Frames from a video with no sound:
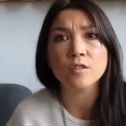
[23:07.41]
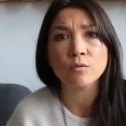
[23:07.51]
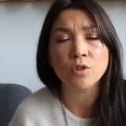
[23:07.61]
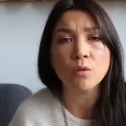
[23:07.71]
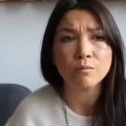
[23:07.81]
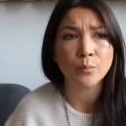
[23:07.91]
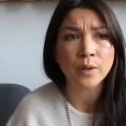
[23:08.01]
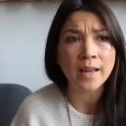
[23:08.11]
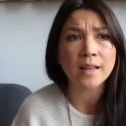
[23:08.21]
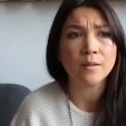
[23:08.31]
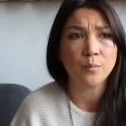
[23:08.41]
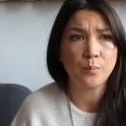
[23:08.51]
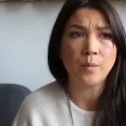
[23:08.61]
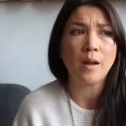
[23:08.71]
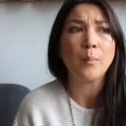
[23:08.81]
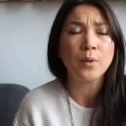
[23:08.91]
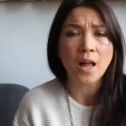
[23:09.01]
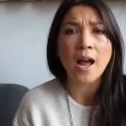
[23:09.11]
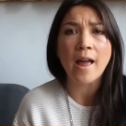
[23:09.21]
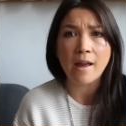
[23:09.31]
So don't blanket
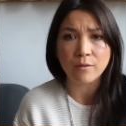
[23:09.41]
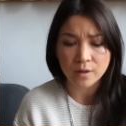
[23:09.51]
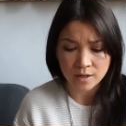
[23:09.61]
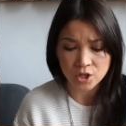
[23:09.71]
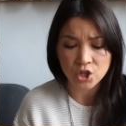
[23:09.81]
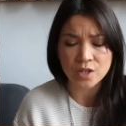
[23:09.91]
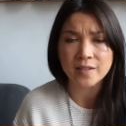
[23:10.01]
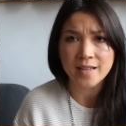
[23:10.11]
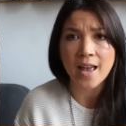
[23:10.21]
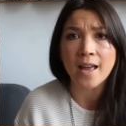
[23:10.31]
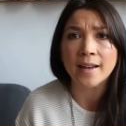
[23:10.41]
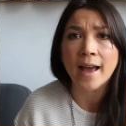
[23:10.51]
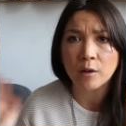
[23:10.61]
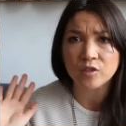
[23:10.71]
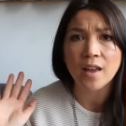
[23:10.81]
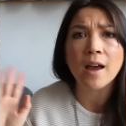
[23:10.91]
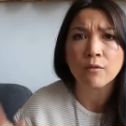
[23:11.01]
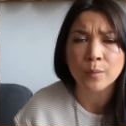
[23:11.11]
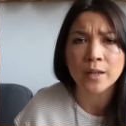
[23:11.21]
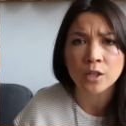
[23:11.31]
apply everything she said now to
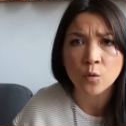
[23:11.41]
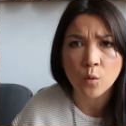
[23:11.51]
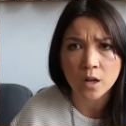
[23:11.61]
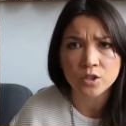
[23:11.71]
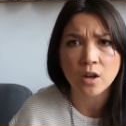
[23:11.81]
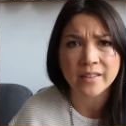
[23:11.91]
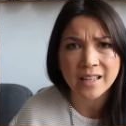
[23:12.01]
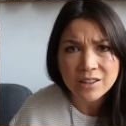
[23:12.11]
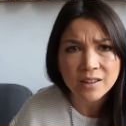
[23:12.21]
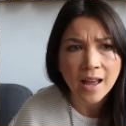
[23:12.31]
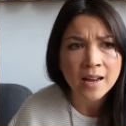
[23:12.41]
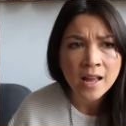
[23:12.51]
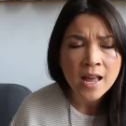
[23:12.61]
everybody you watch on the internet,